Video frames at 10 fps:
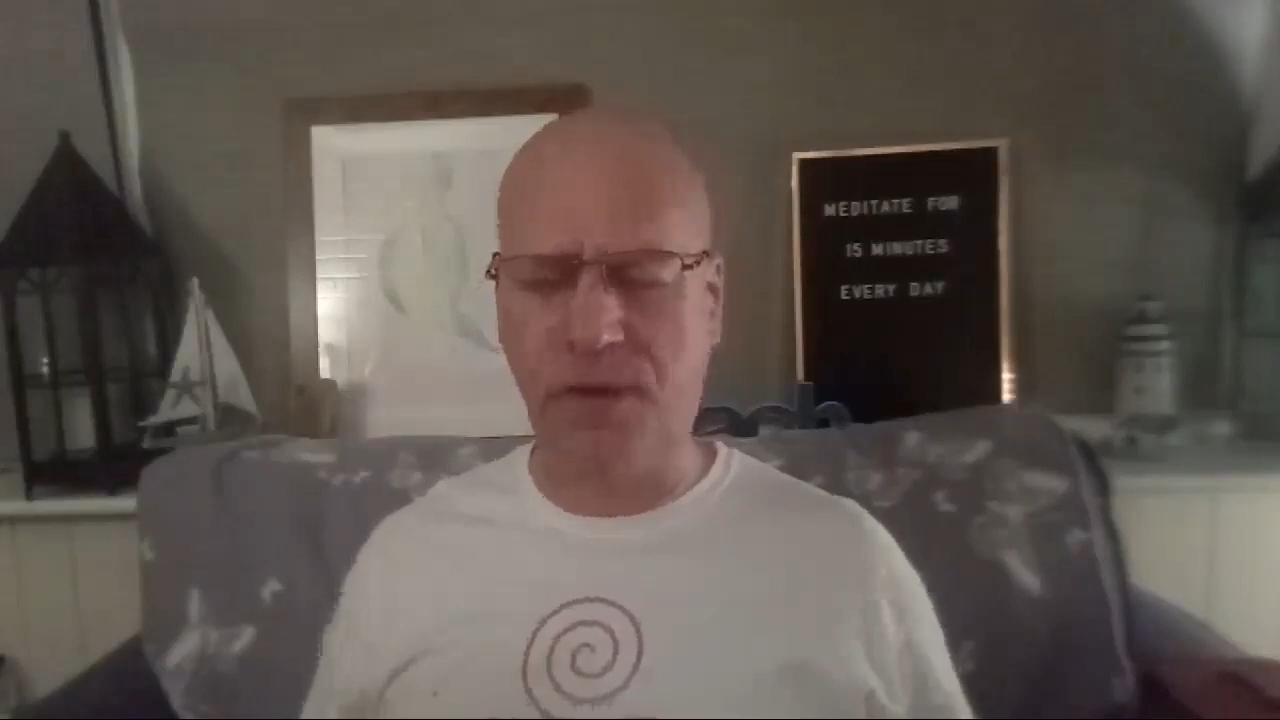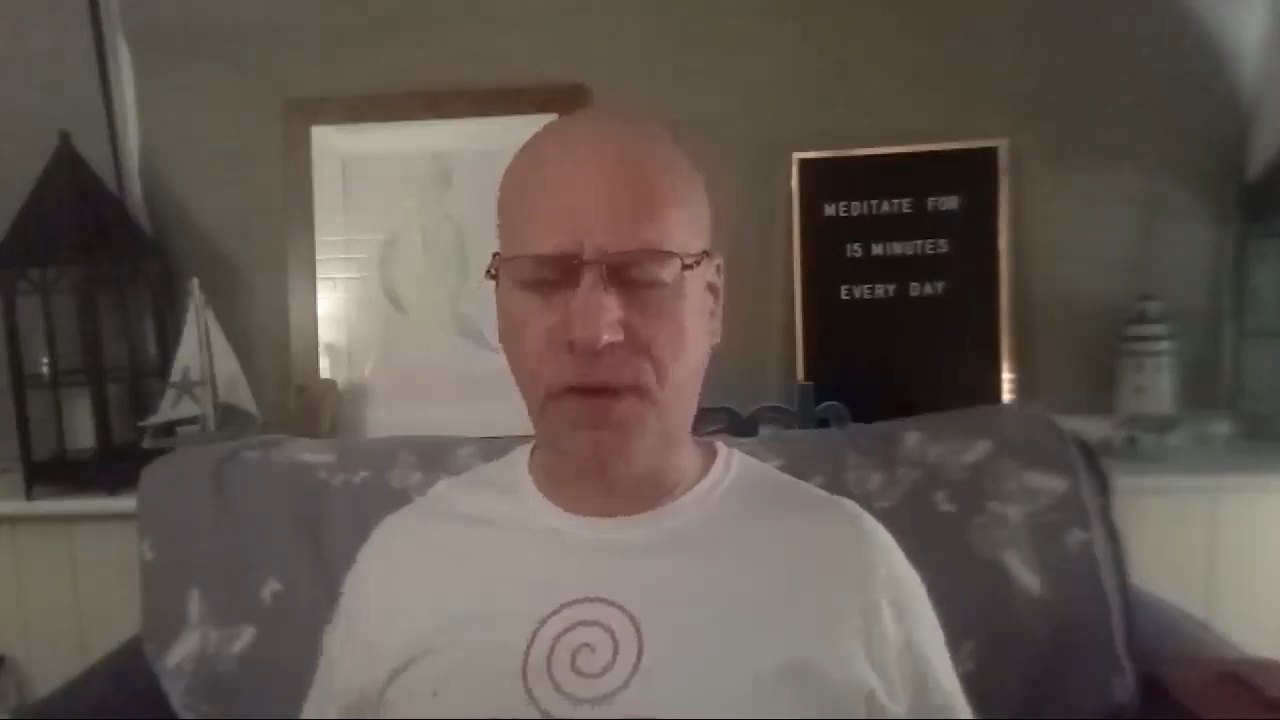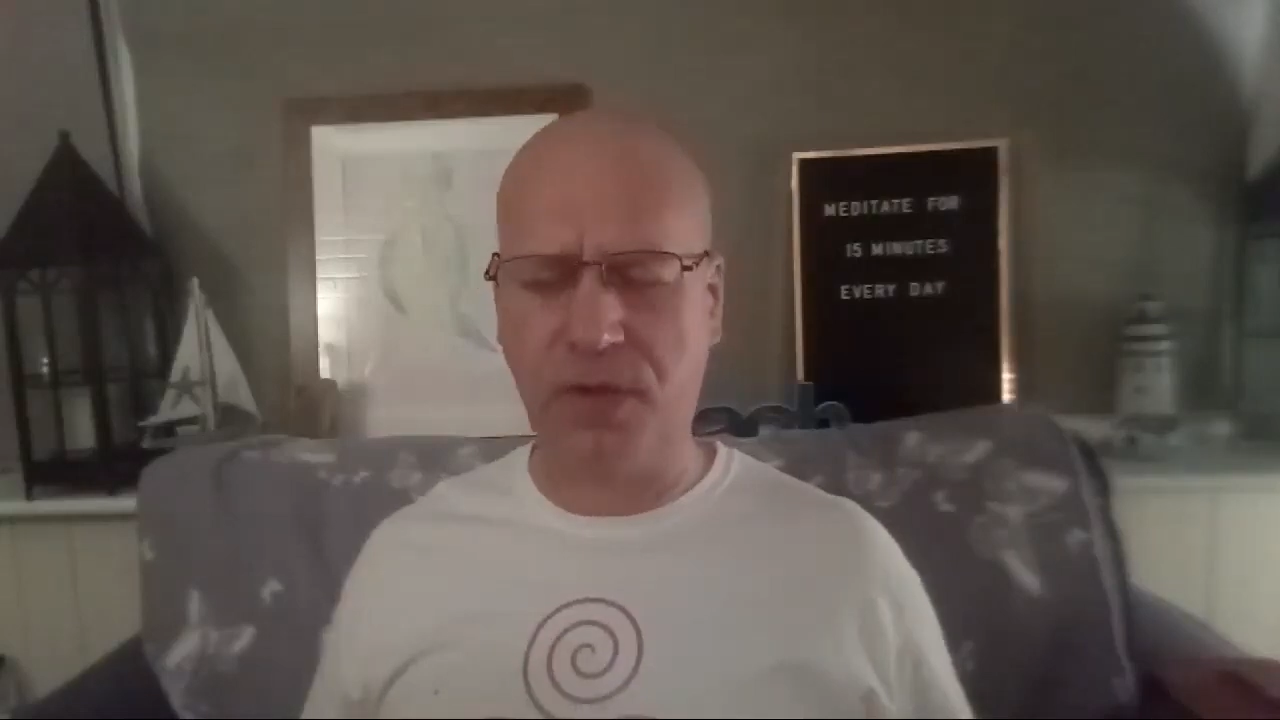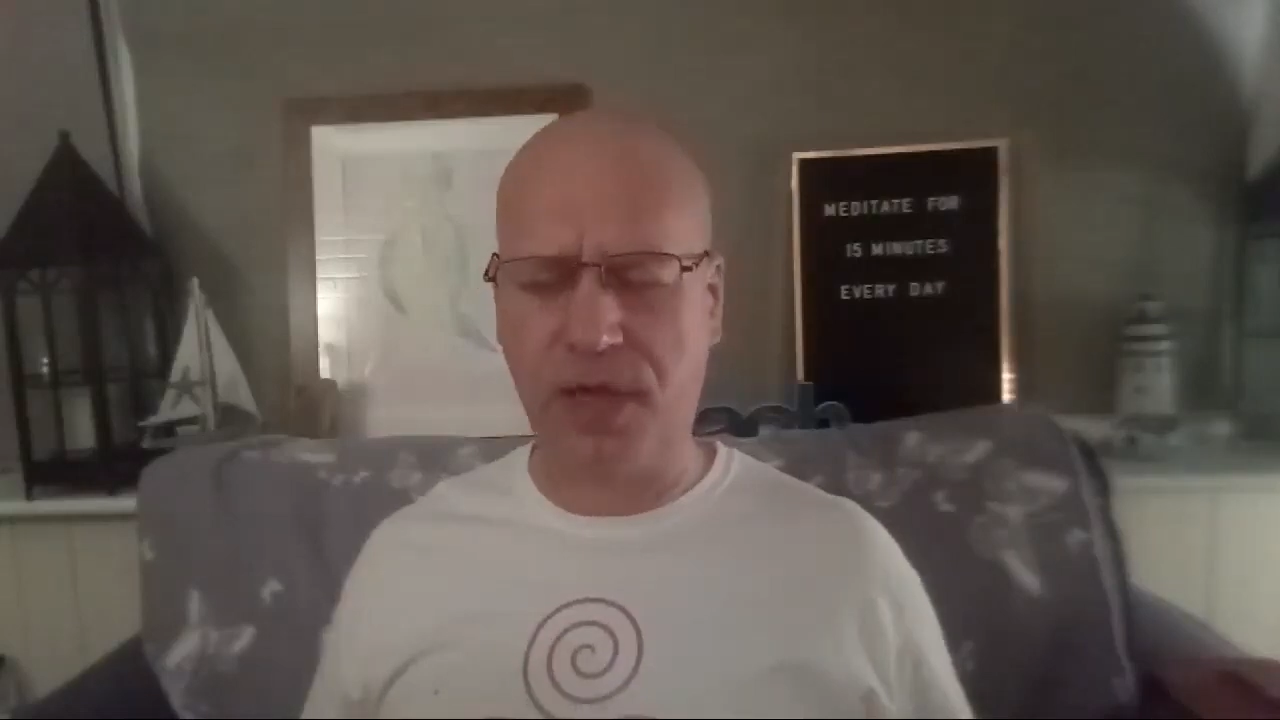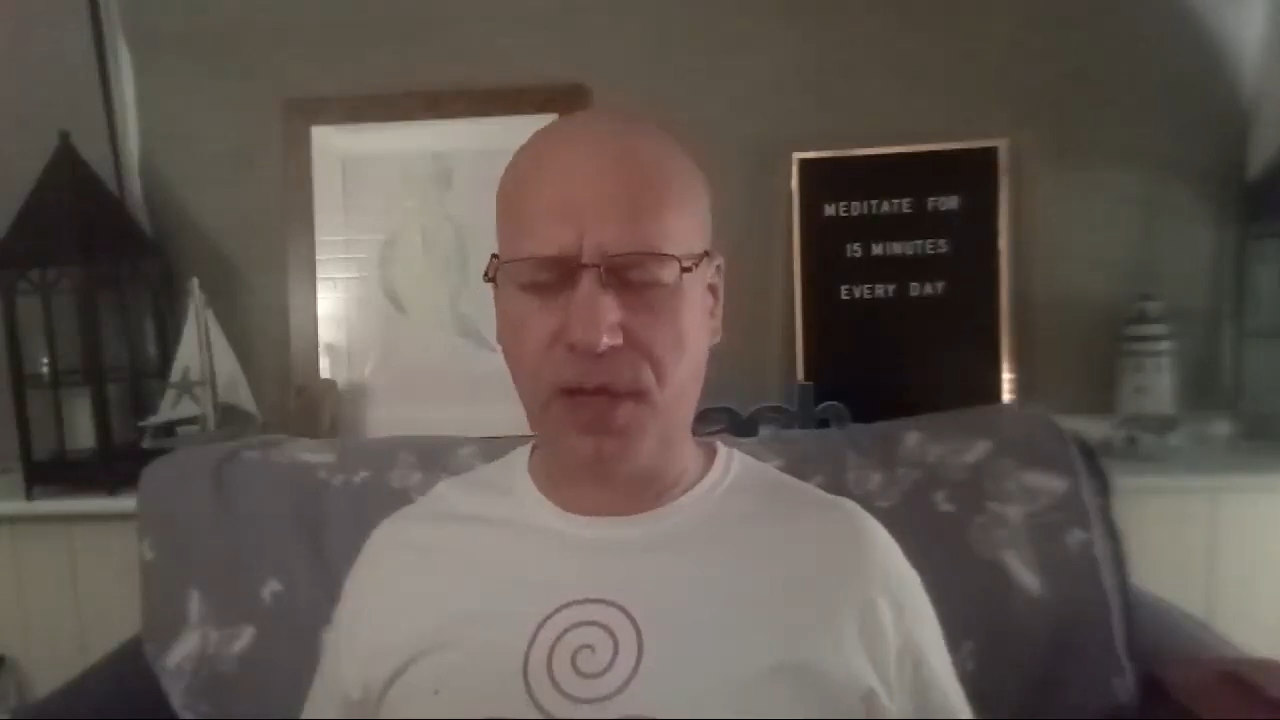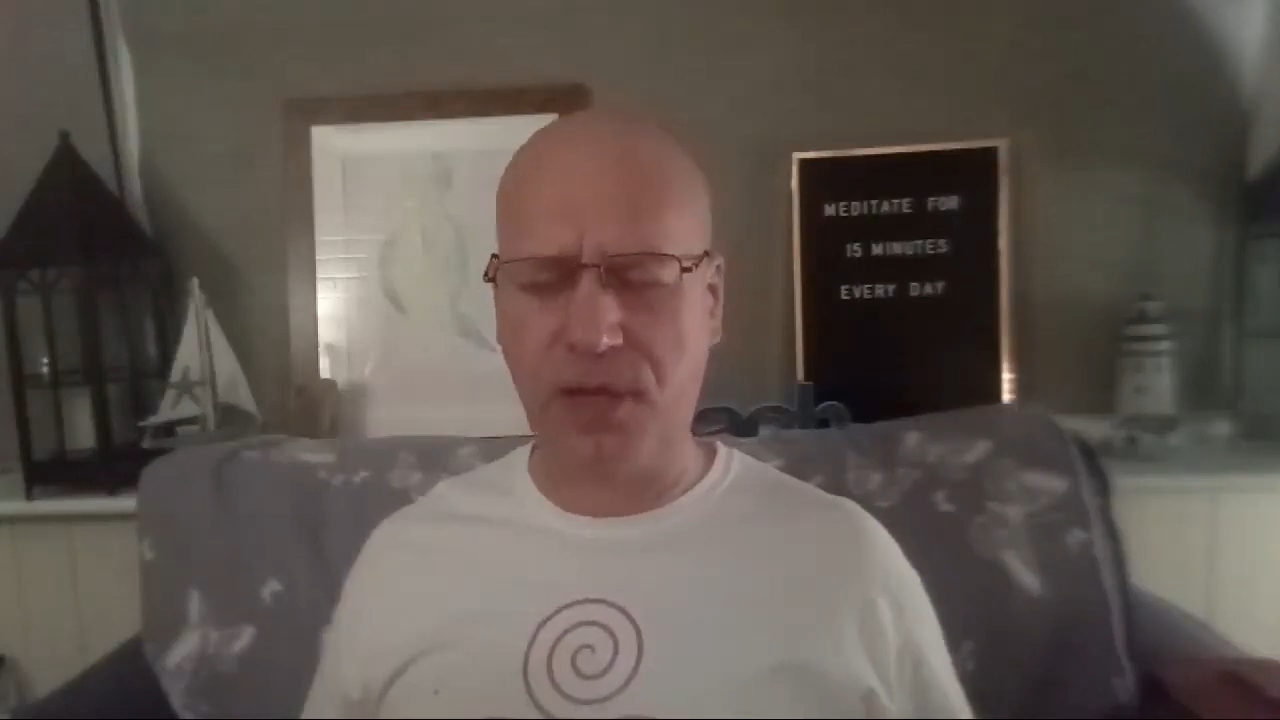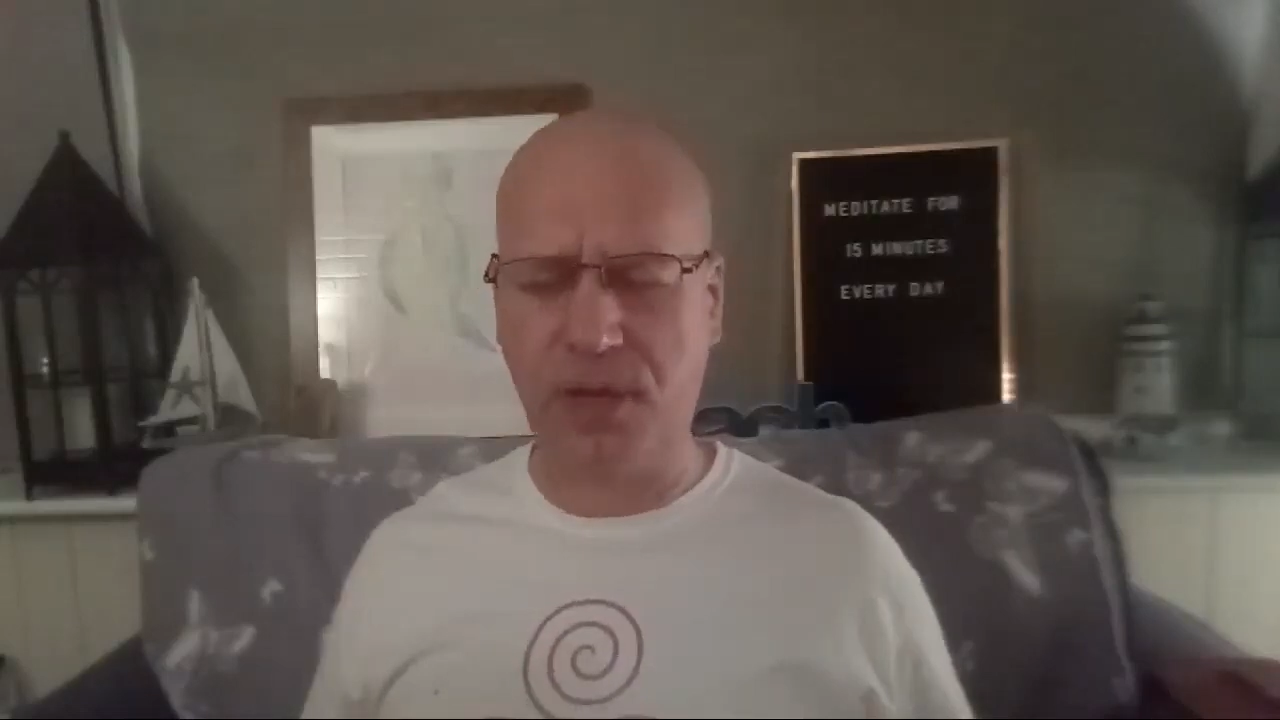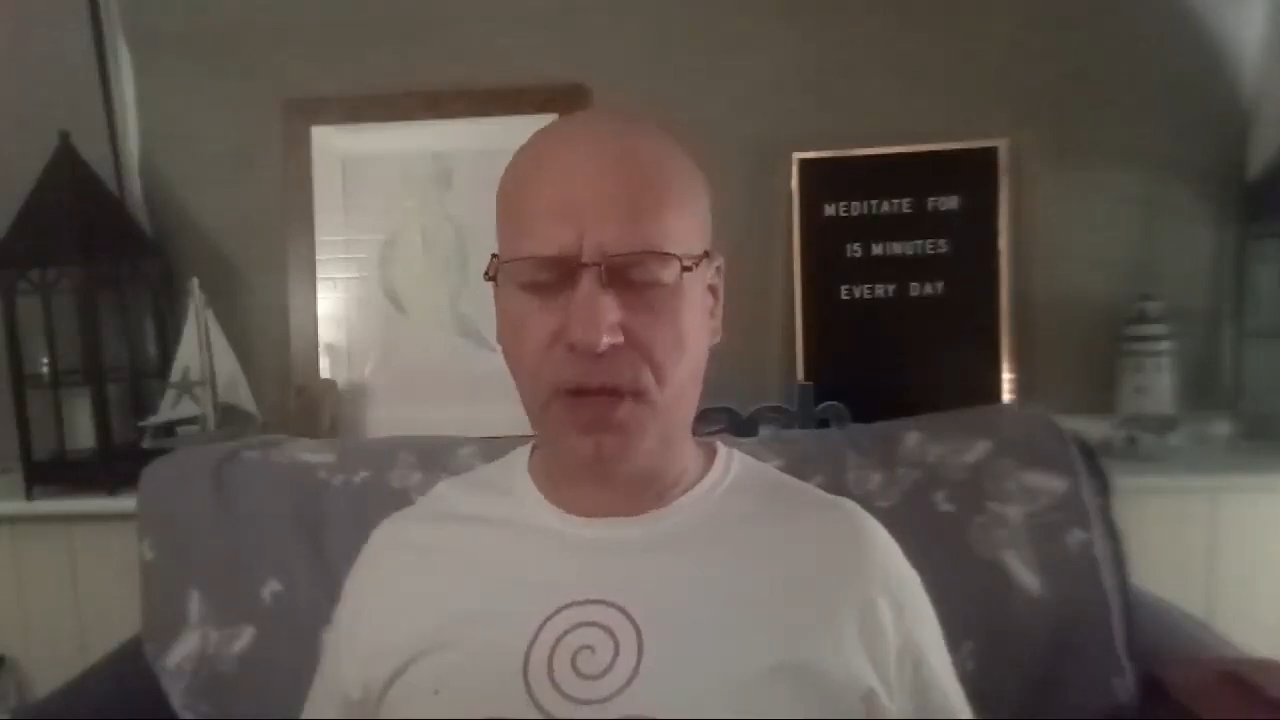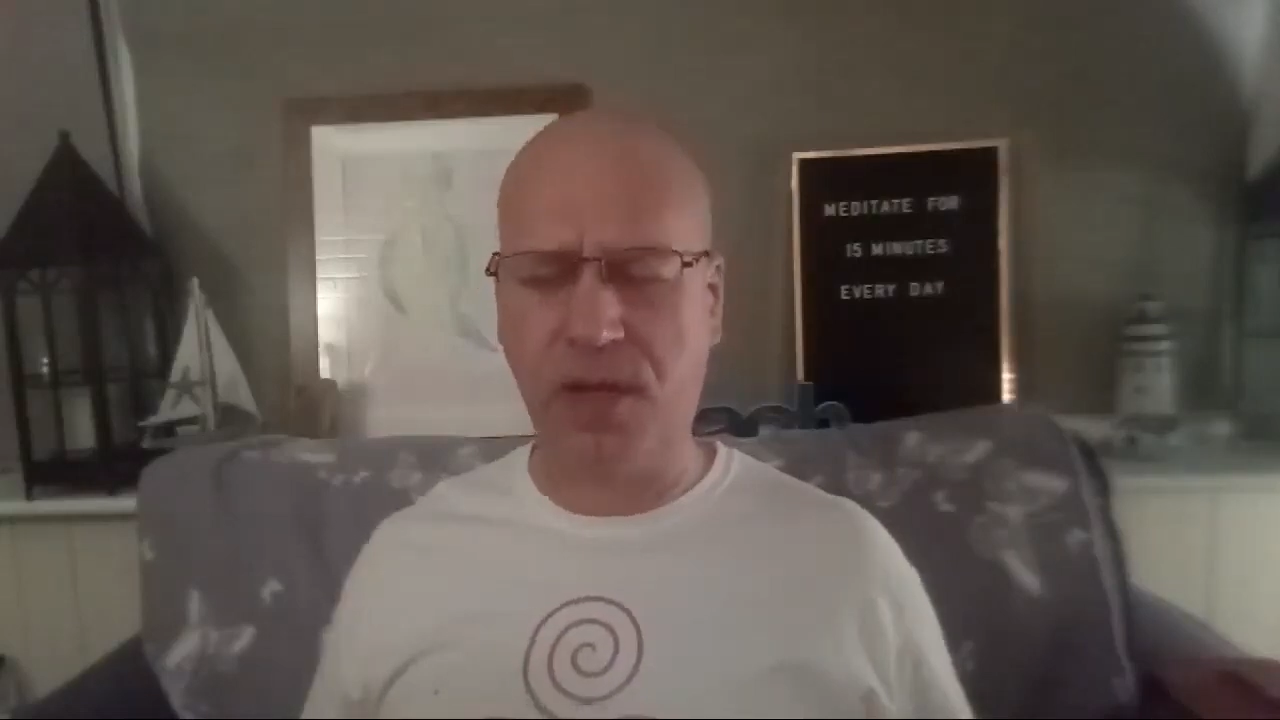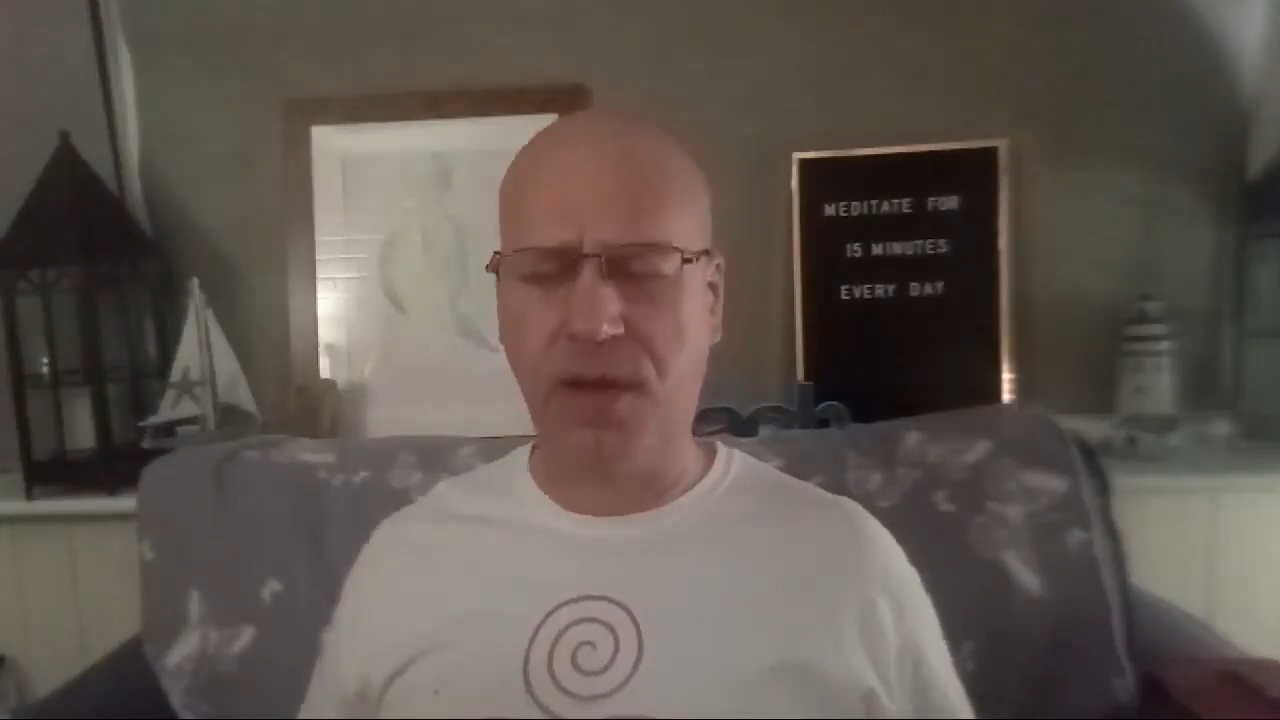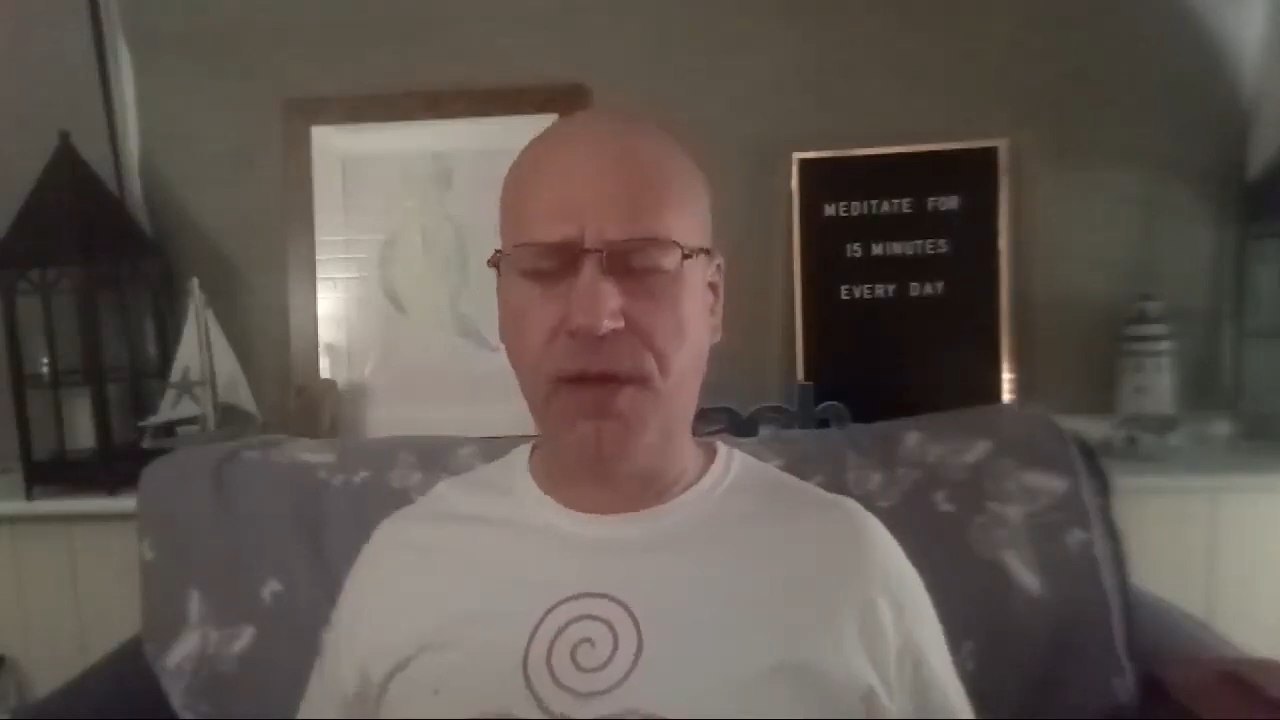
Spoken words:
rotation.